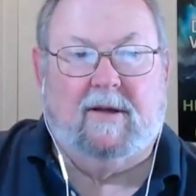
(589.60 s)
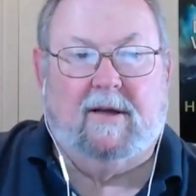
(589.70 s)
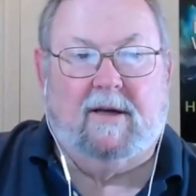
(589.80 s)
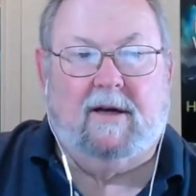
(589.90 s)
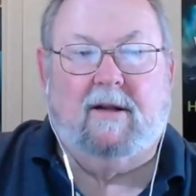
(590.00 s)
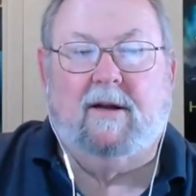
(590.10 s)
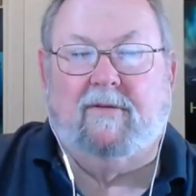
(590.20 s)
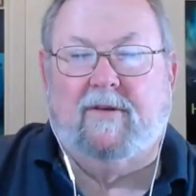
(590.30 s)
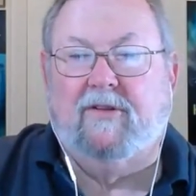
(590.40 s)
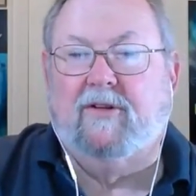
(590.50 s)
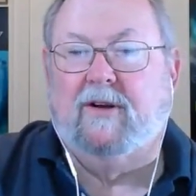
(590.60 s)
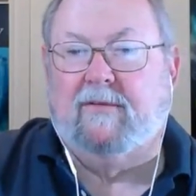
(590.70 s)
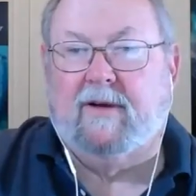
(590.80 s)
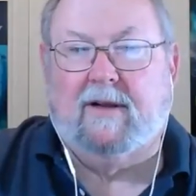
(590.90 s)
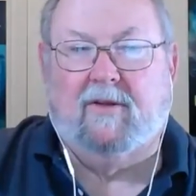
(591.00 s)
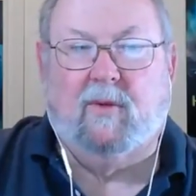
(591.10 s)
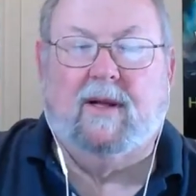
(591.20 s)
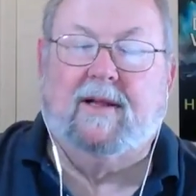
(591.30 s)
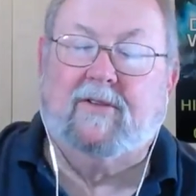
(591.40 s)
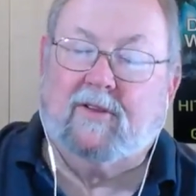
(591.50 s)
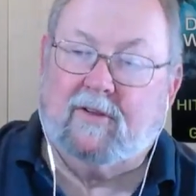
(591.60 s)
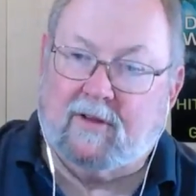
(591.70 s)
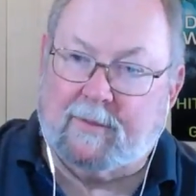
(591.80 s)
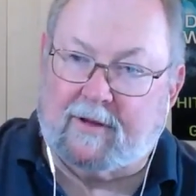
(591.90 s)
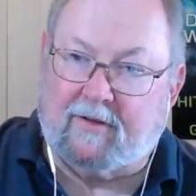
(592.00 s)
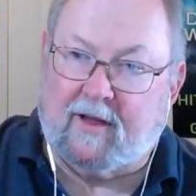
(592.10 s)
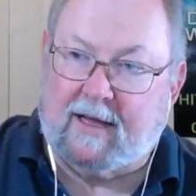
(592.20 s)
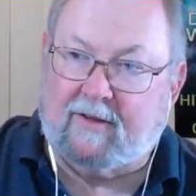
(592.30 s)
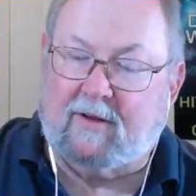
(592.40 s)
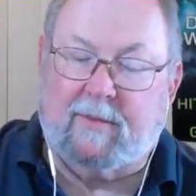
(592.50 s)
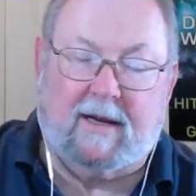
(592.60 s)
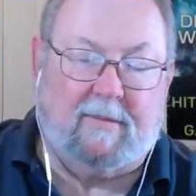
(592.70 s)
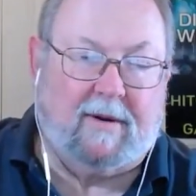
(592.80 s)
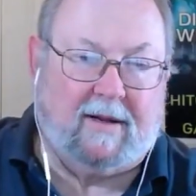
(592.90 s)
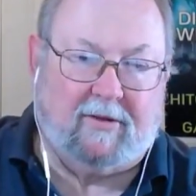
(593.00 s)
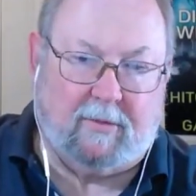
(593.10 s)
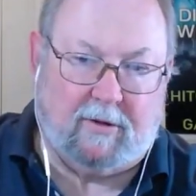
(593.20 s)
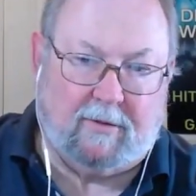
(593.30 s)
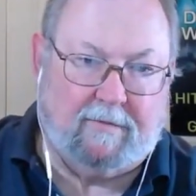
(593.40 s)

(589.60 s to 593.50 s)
clear vision of it, as well as some of the science that made it possible.